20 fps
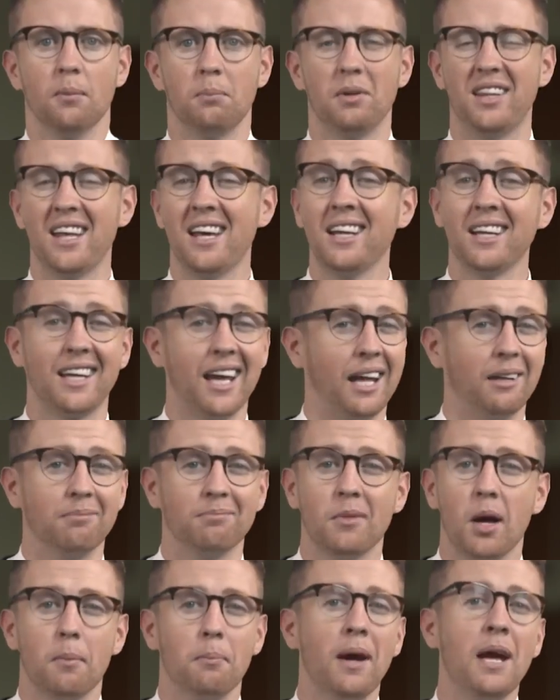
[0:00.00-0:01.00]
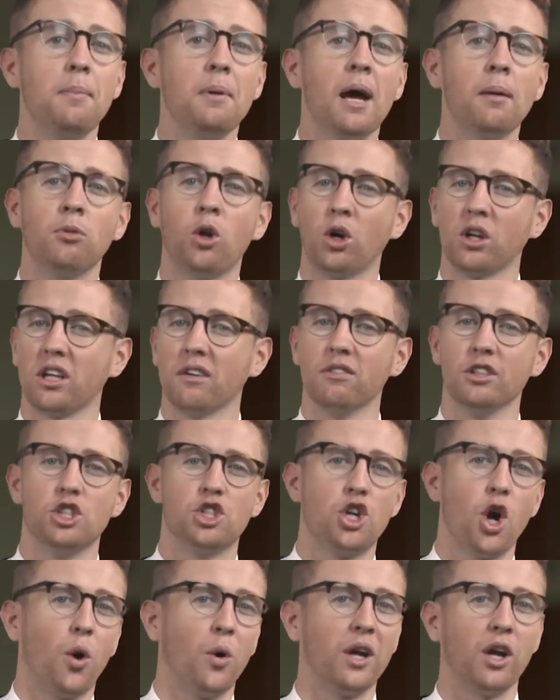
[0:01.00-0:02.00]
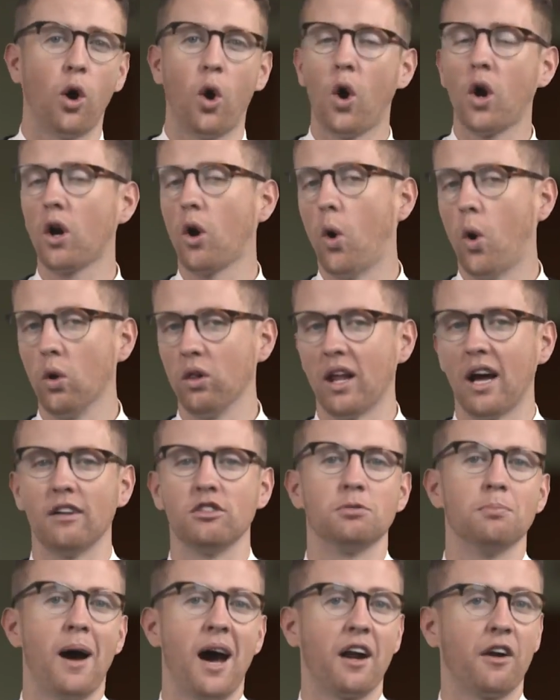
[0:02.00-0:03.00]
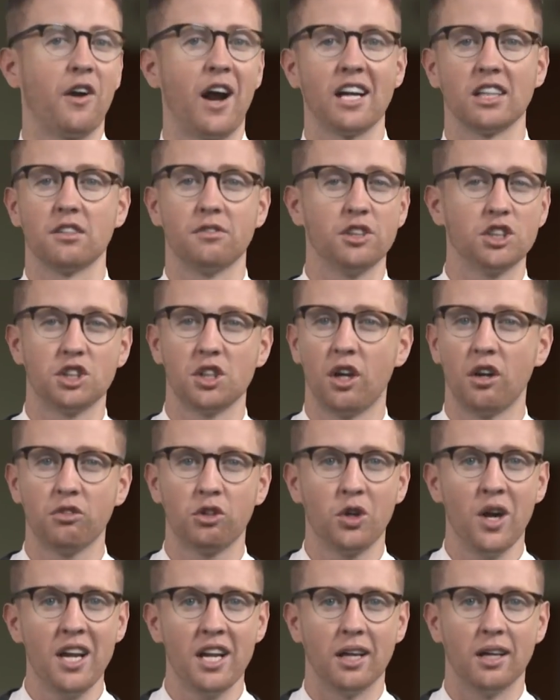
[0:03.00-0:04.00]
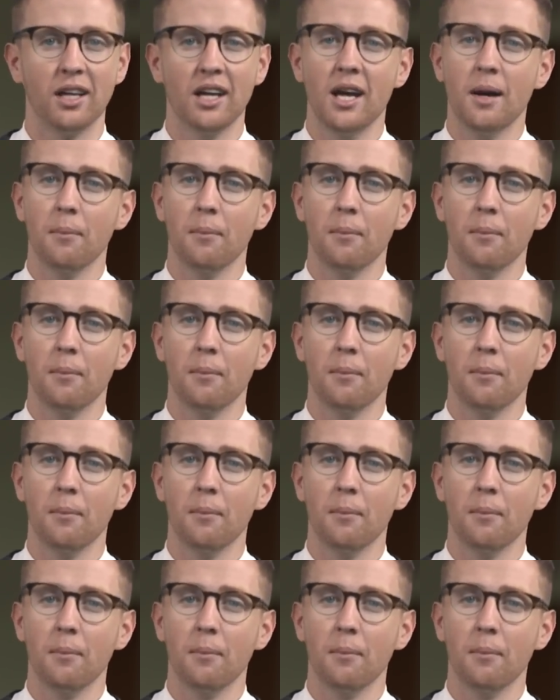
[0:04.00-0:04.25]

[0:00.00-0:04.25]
But then again, maybe I'm not giving Joey or All Lives Matter activists enough credit.